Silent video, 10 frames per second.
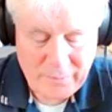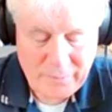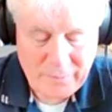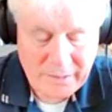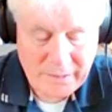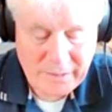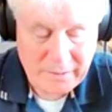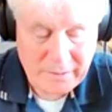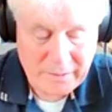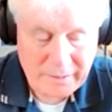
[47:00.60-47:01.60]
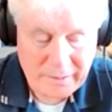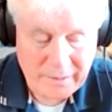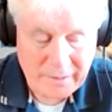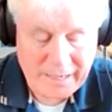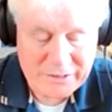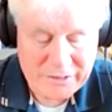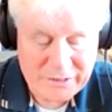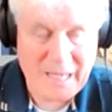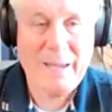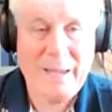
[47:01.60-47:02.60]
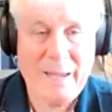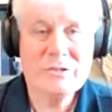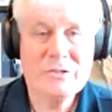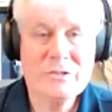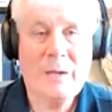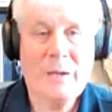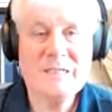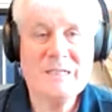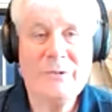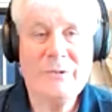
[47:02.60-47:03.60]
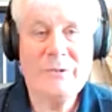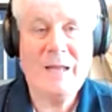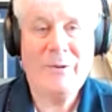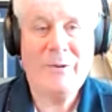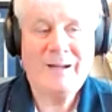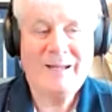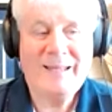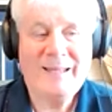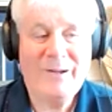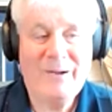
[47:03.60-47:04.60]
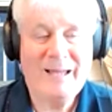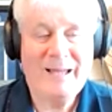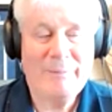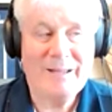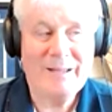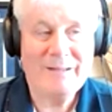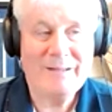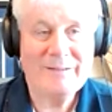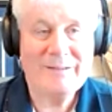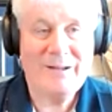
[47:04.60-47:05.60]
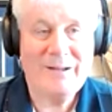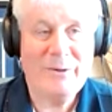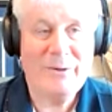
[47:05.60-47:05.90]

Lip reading: we see you now. You know, oh, that's interesting. And